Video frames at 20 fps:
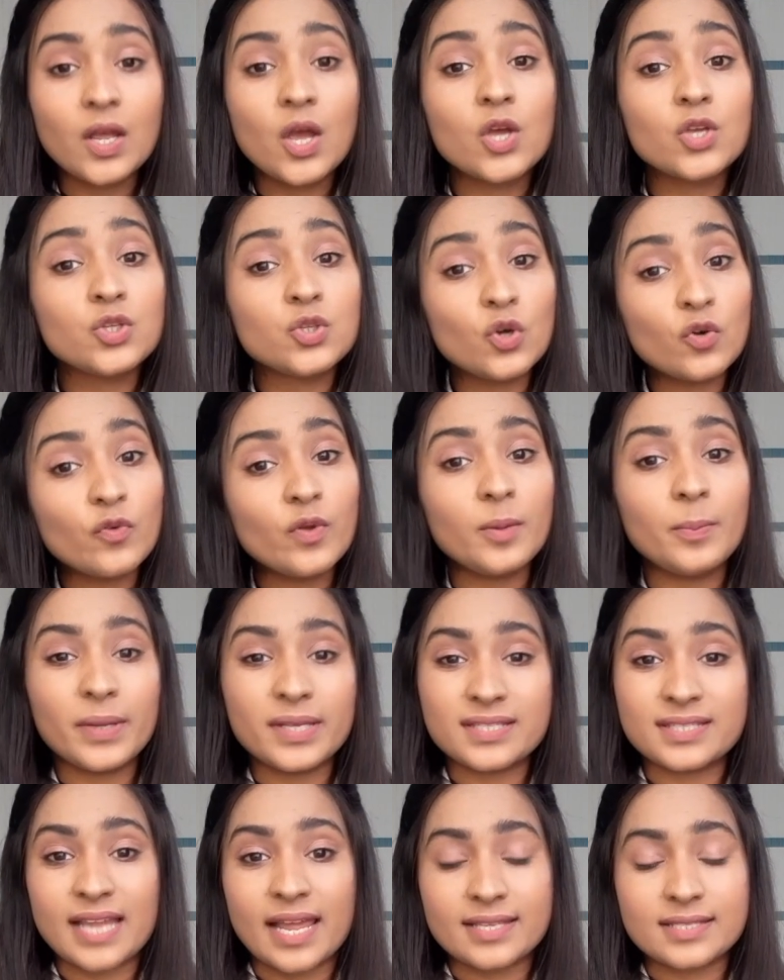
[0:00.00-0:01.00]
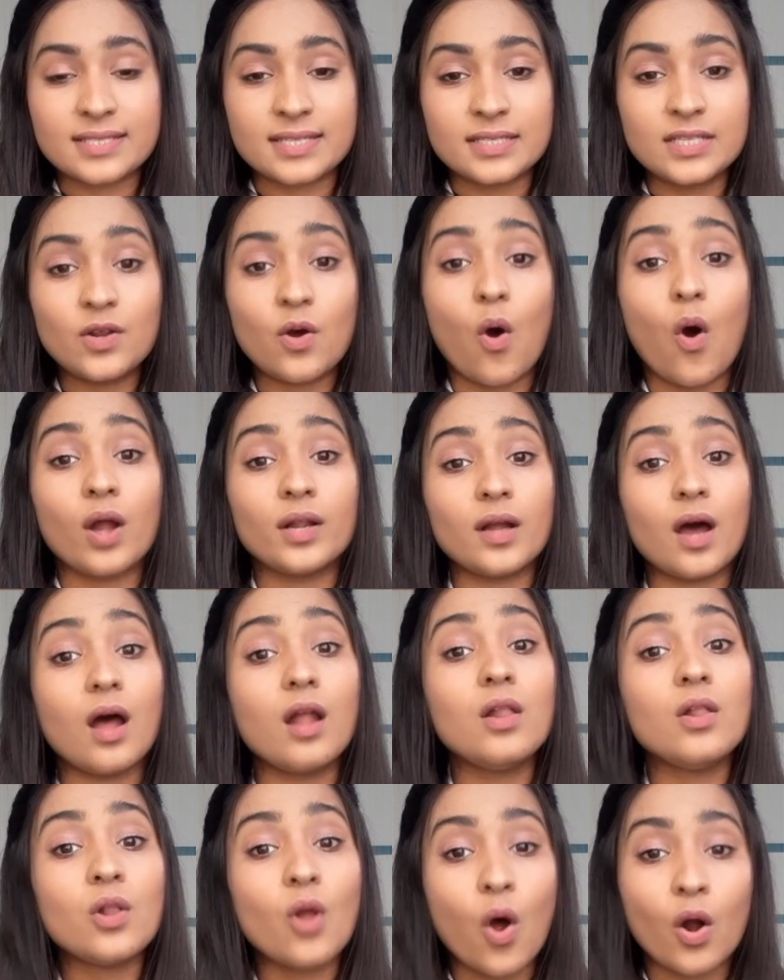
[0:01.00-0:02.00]
you will be tested on a
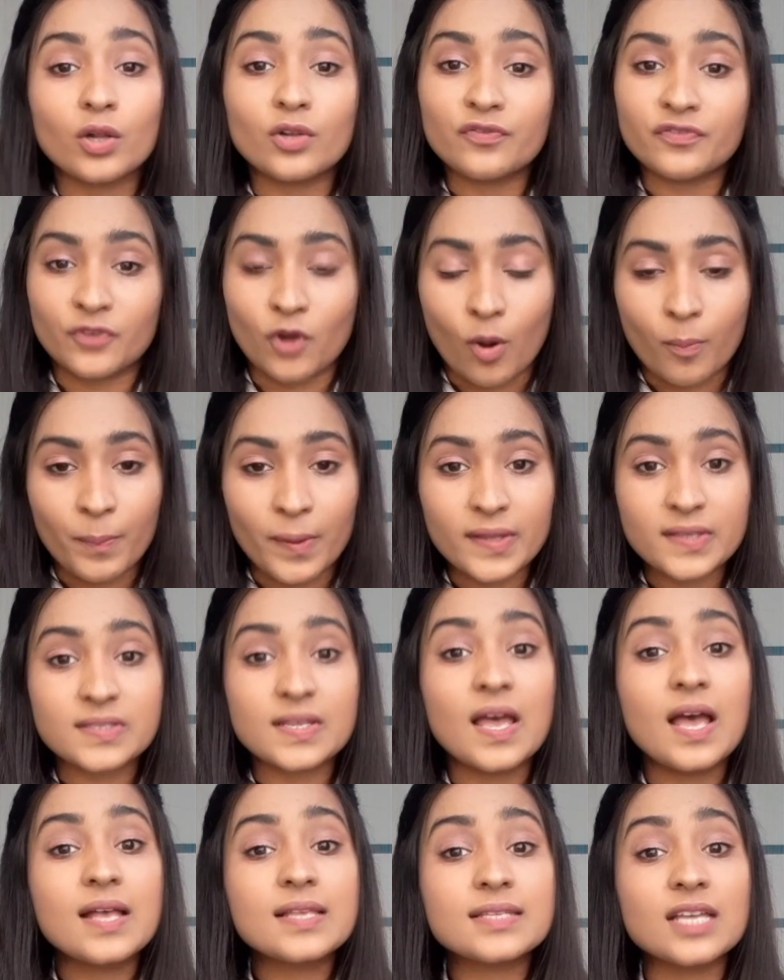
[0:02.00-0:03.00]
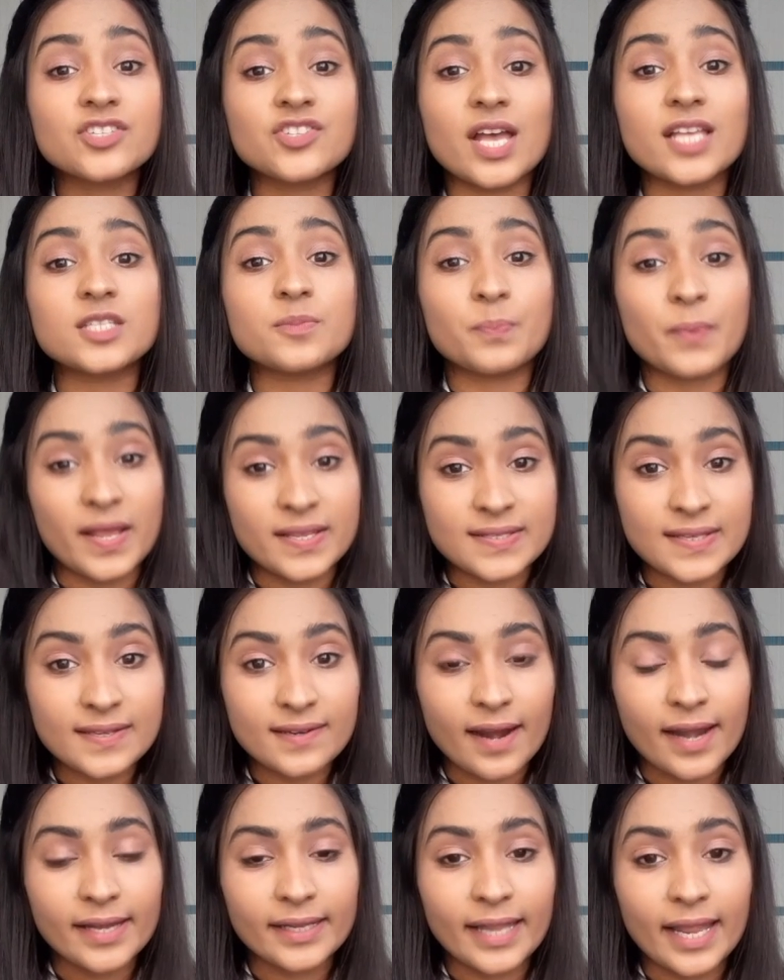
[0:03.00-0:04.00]
lot of topics such as précis
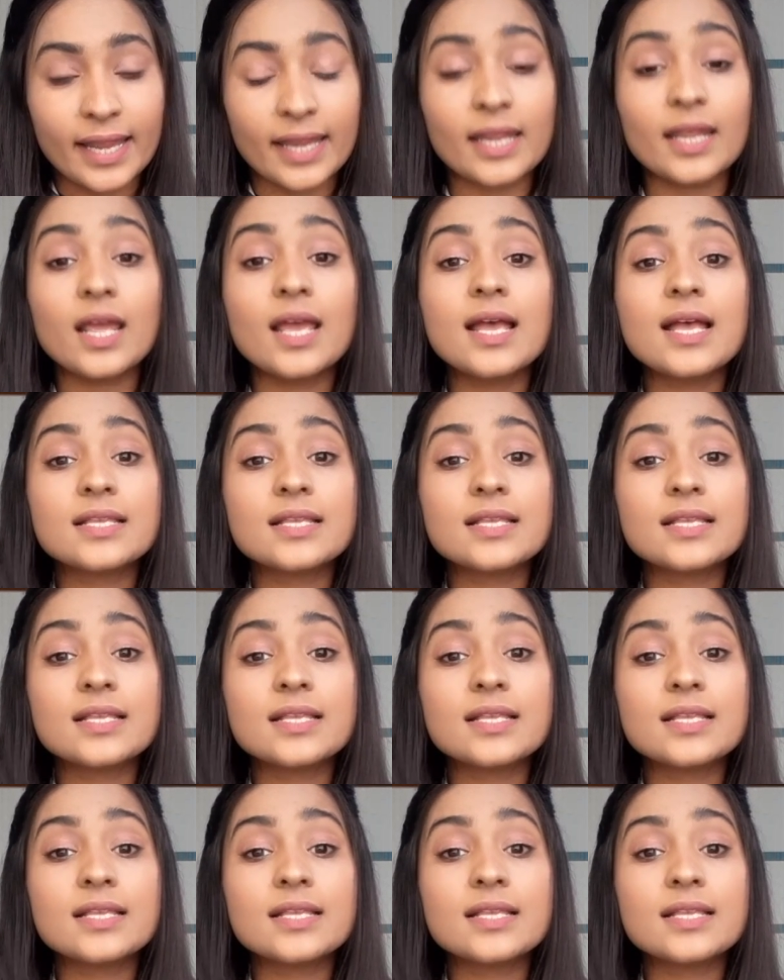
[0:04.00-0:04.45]
writing,